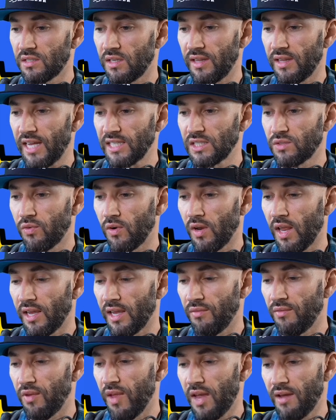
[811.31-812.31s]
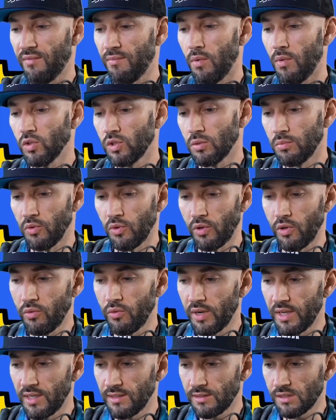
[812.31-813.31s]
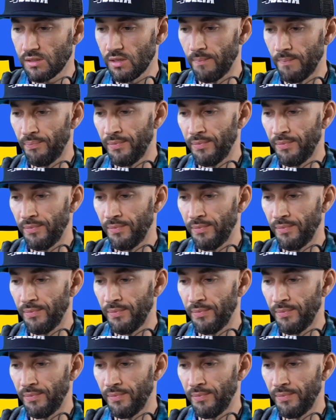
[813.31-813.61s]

That's for like if you have multiple units.